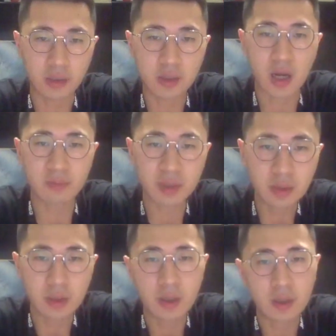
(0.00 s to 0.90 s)

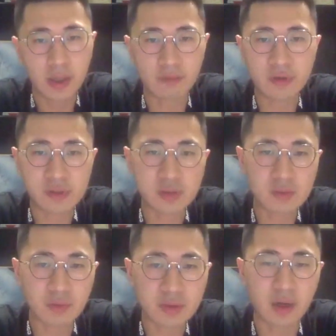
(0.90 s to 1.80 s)
economy ever since
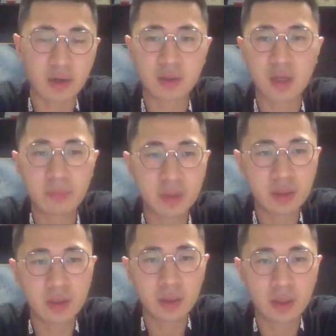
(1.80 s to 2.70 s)
we started the company.